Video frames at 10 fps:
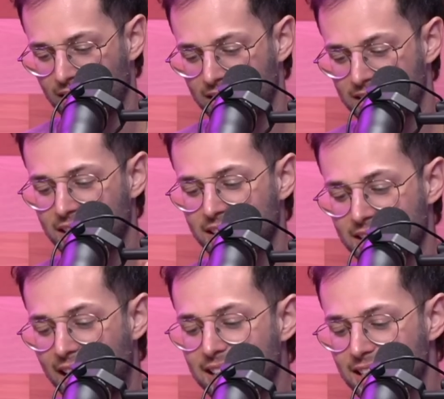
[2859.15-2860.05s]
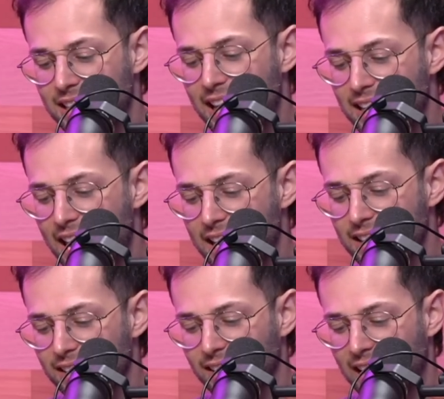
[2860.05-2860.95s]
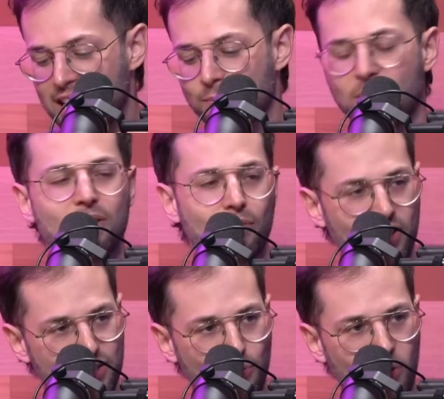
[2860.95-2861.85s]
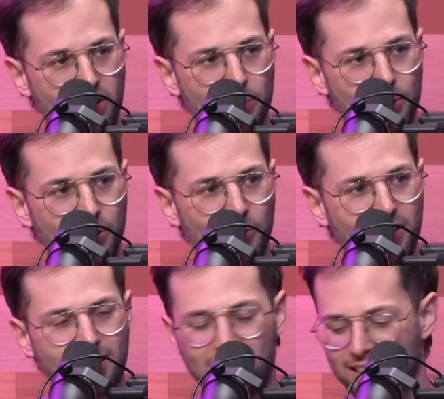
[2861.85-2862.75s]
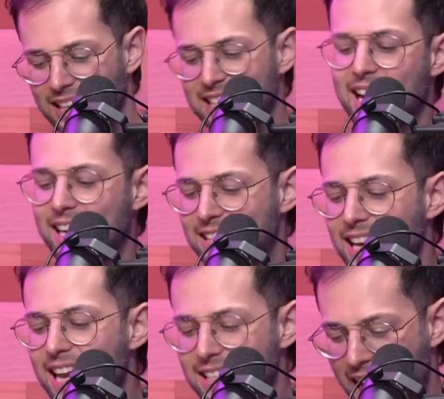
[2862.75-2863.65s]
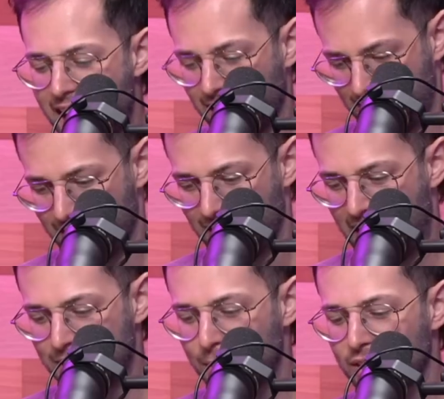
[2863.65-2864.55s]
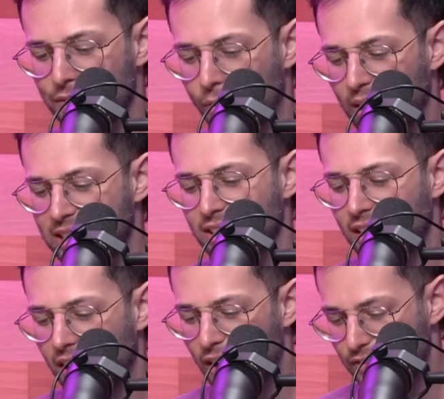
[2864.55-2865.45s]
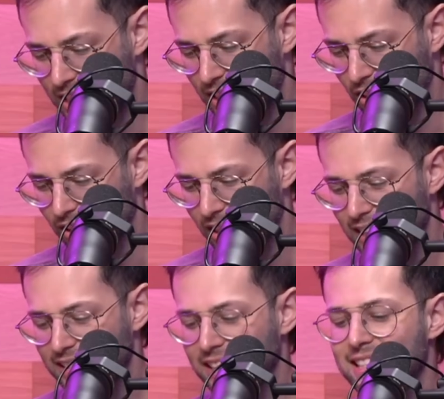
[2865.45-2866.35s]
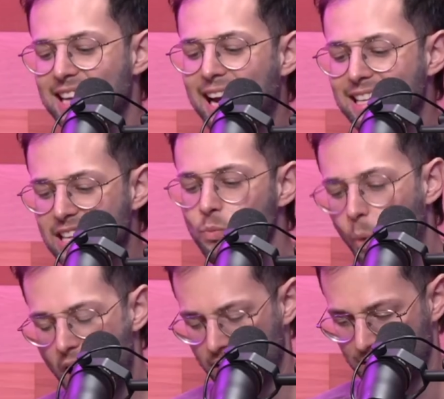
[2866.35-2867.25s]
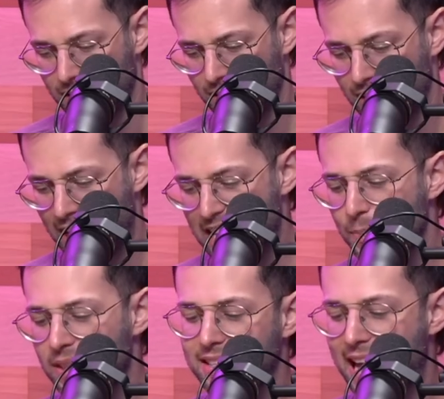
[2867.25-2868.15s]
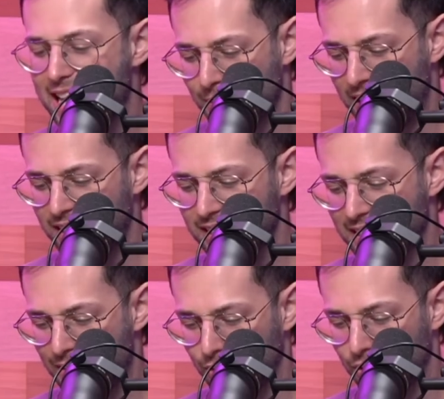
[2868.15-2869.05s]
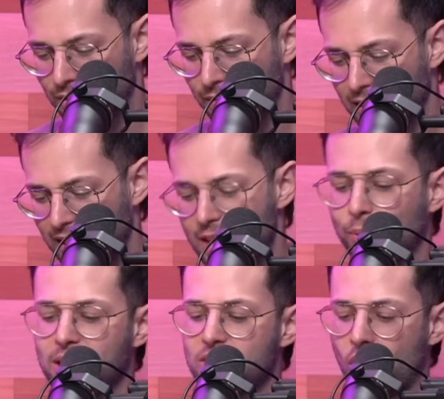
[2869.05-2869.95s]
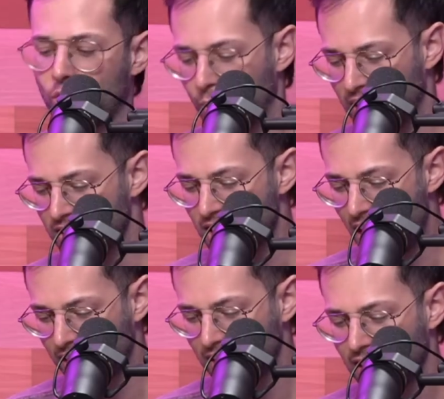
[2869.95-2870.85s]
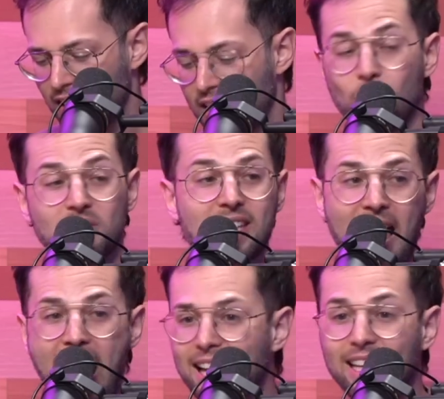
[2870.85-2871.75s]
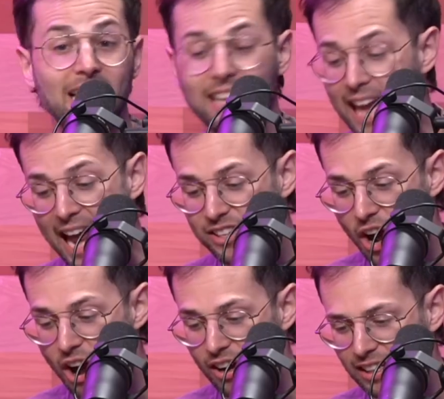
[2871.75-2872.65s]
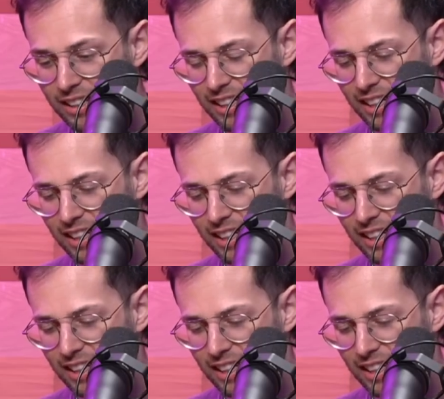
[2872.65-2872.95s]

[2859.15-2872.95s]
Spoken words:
since 1988, has been the voice of Winnie the Pooh. Since 1989, has been the voice of Tigger. Since 91, has been the Tasmanian Devil. He played Darkwing Duck. He was Cat in Cat Dog.